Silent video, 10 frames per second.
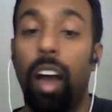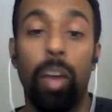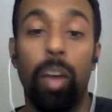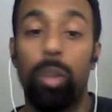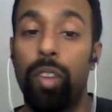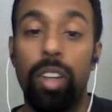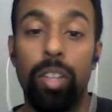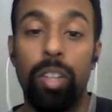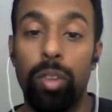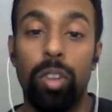It was very
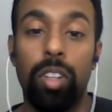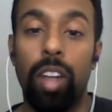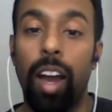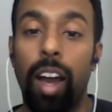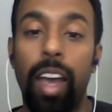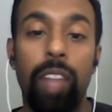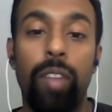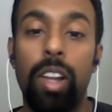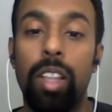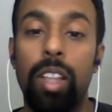difficult. I had
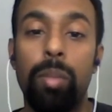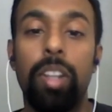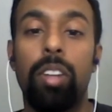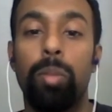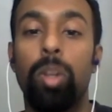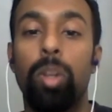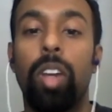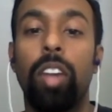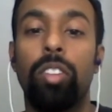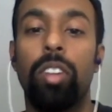very limited
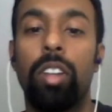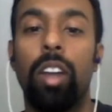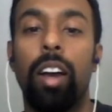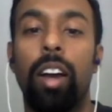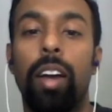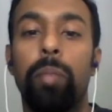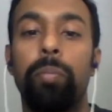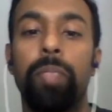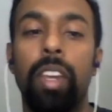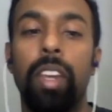communication.
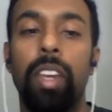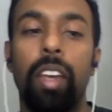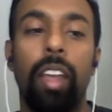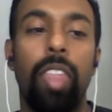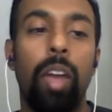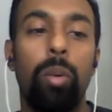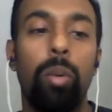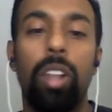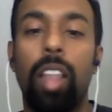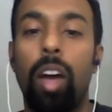They would
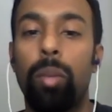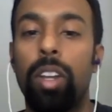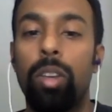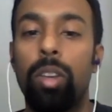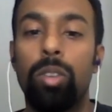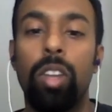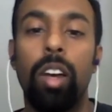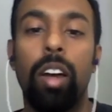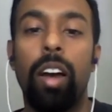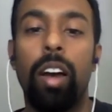allow me to use
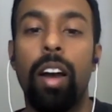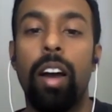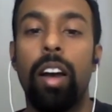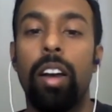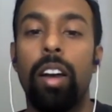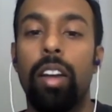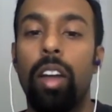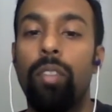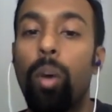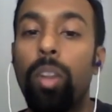a
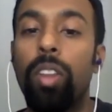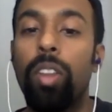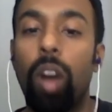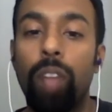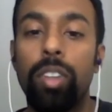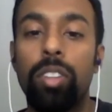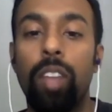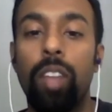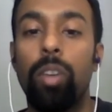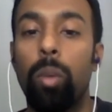phone in the office
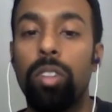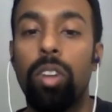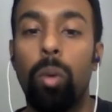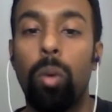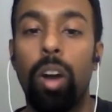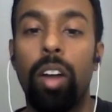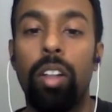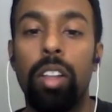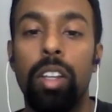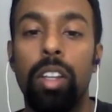every once in a
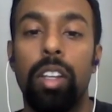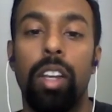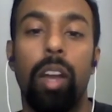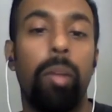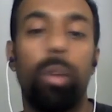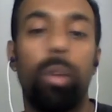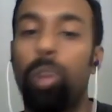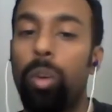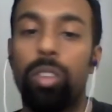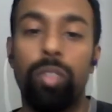while, but it was
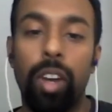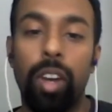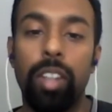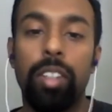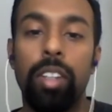always a fight.